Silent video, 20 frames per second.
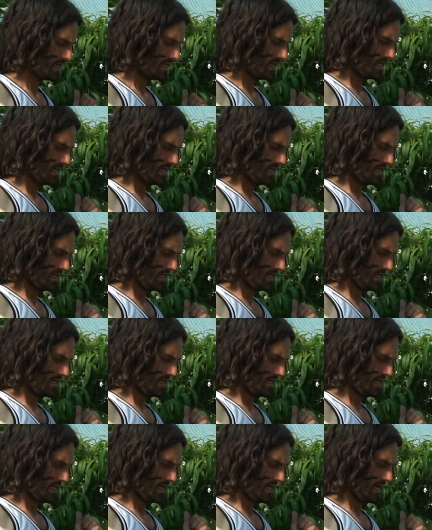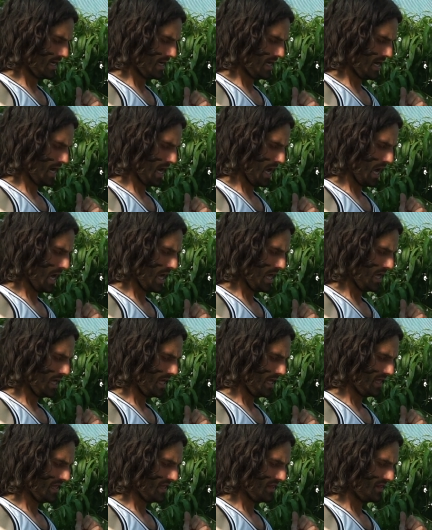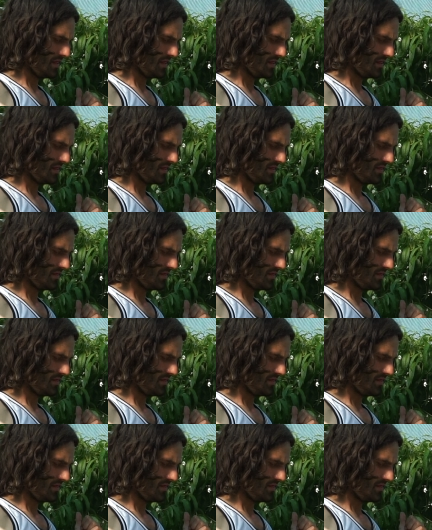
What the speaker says: (no one is talking)